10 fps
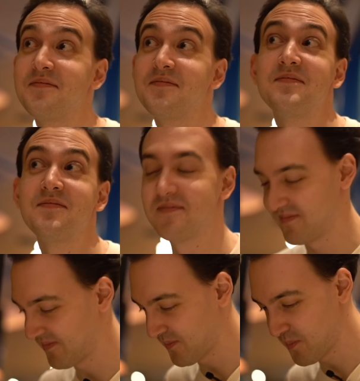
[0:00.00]
I
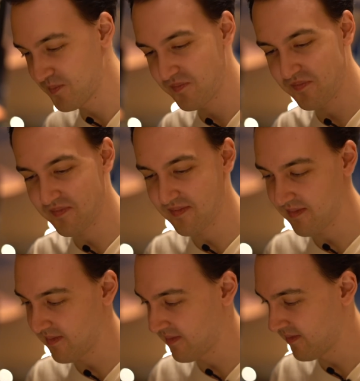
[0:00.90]
believe you played
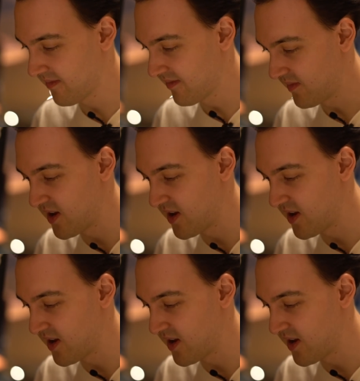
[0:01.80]
Rootage already, right?